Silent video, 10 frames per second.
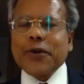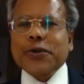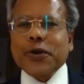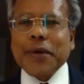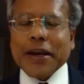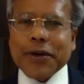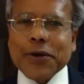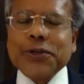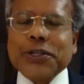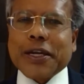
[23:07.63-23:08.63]
October
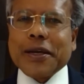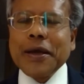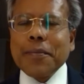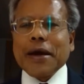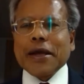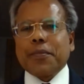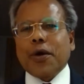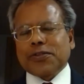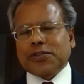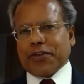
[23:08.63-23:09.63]
Revolution by the
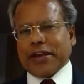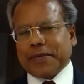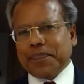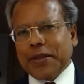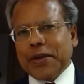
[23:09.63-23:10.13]
Bolshevik.